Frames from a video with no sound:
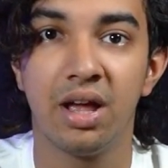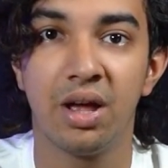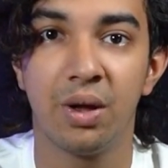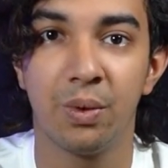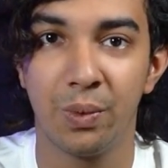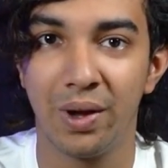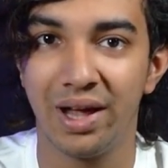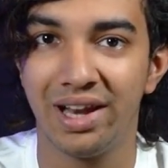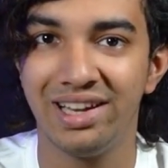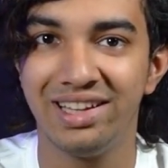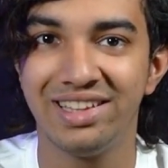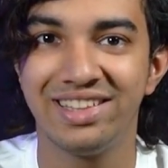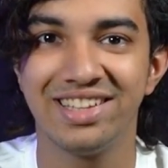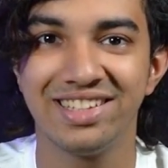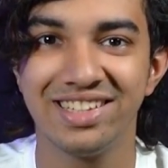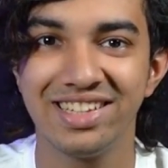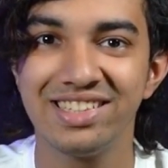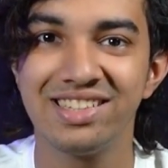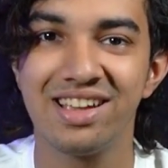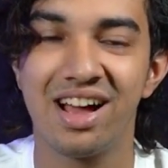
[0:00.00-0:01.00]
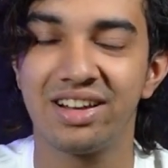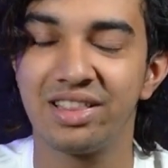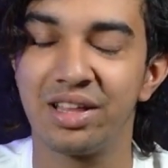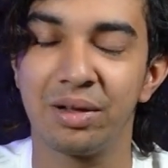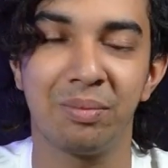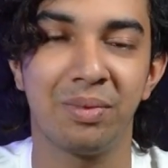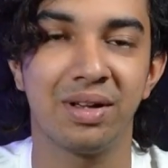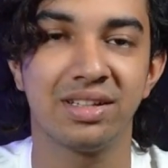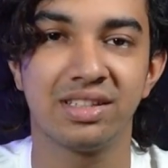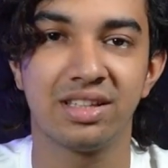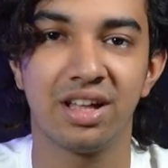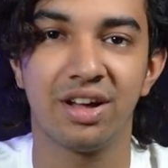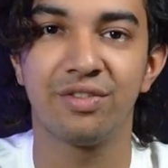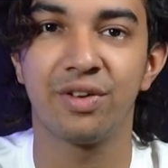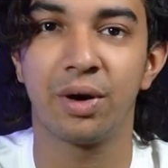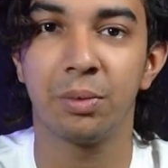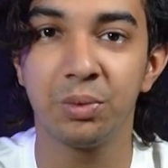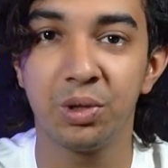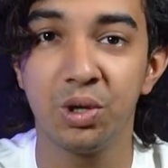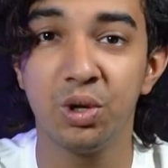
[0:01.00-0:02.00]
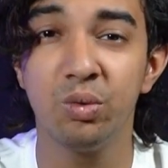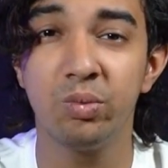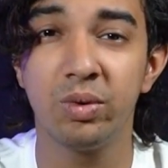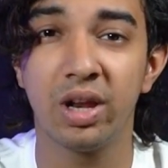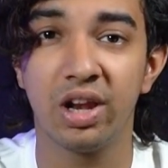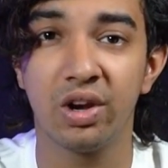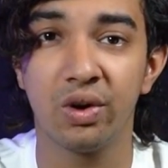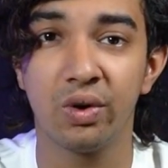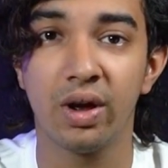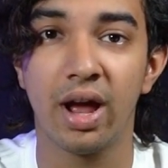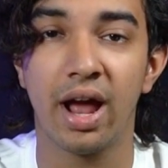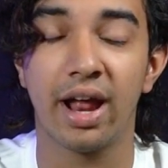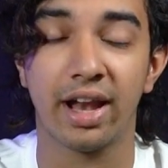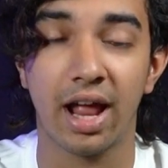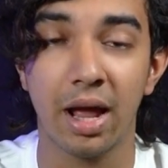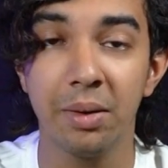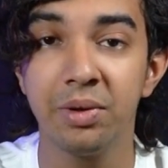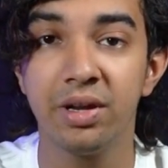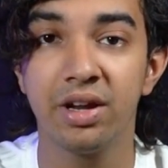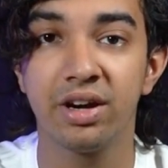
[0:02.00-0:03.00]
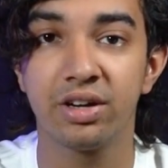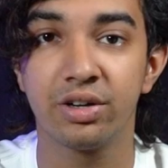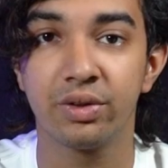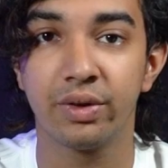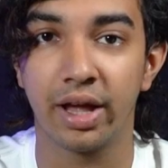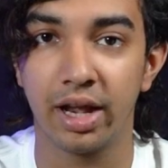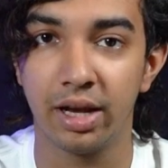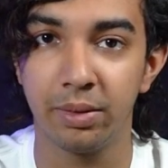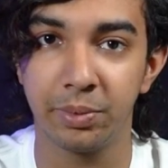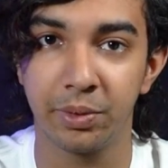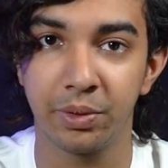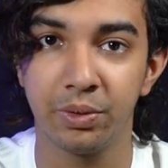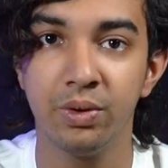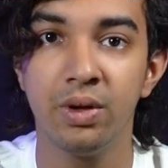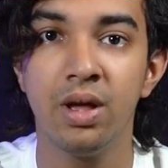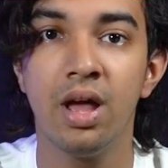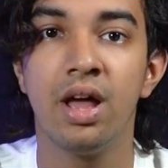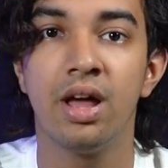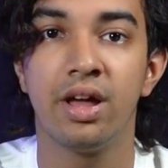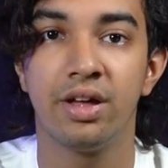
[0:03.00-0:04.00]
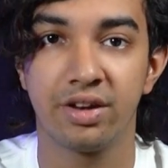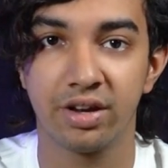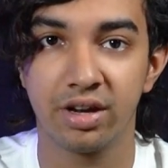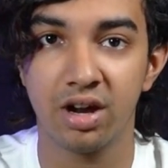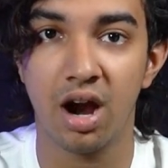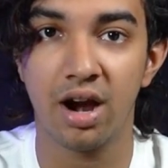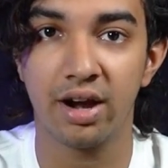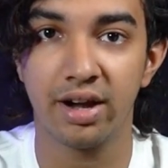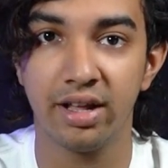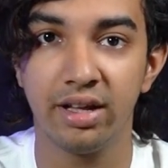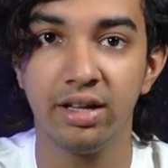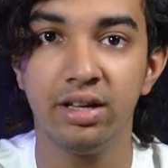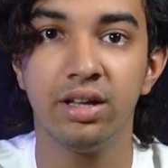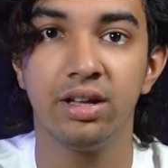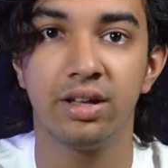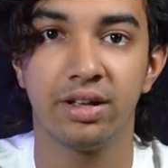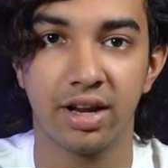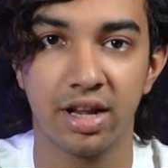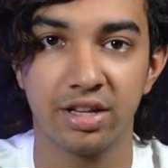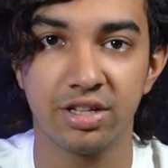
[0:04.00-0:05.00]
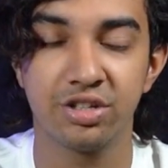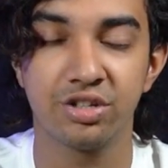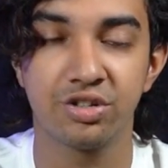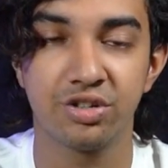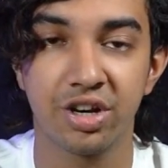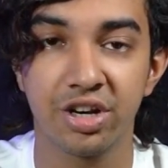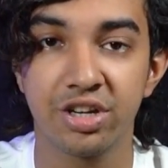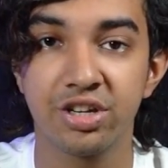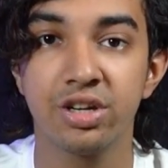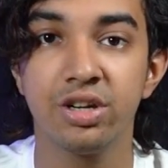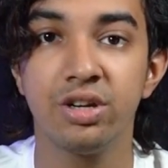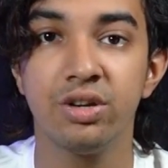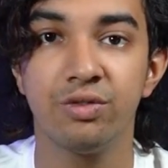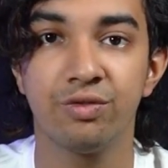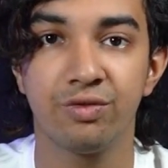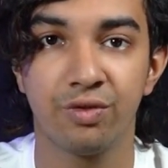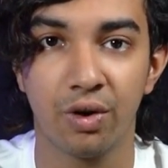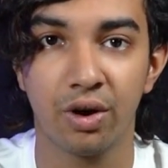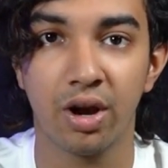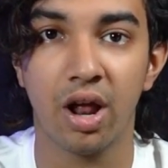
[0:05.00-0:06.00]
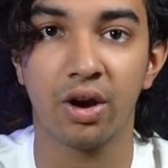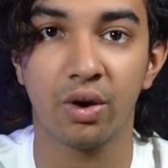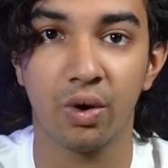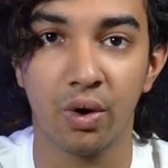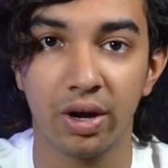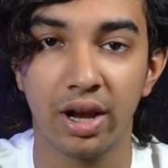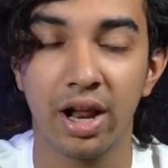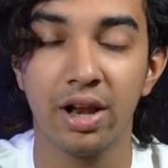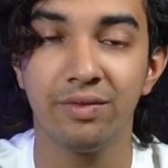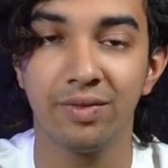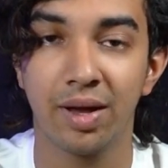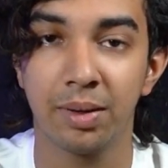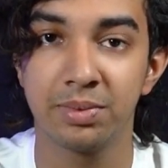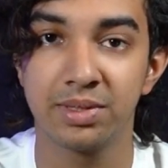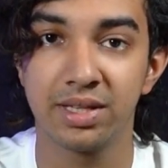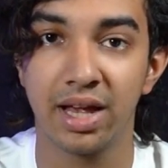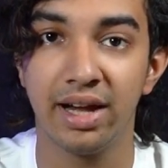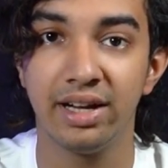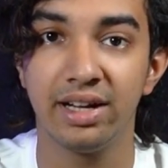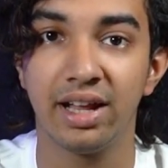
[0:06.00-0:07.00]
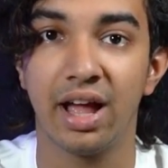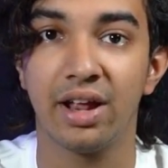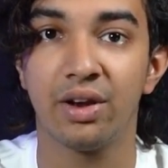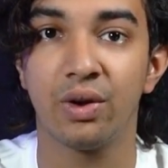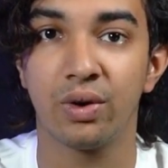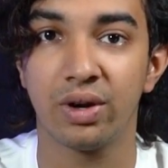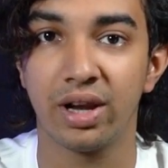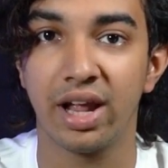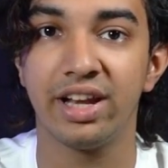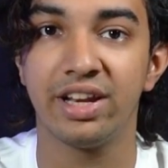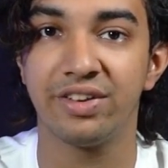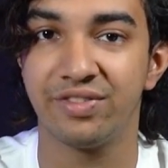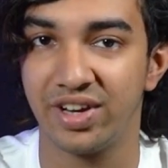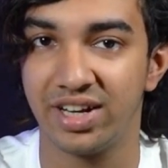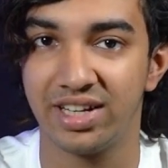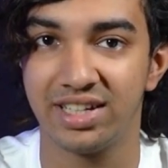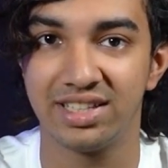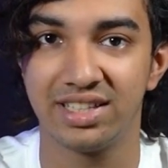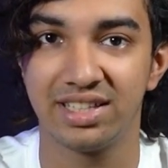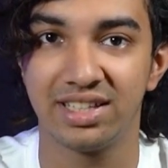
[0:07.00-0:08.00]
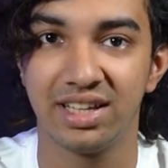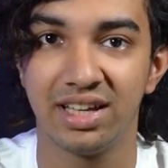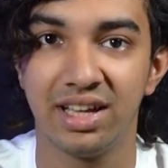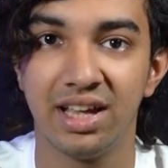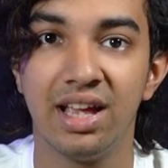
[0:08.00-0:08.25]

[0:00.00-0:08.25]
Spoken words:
Well, this is Sarthak Masta from Cubelelo and I'm here to help you regarding registration for our online website and online events.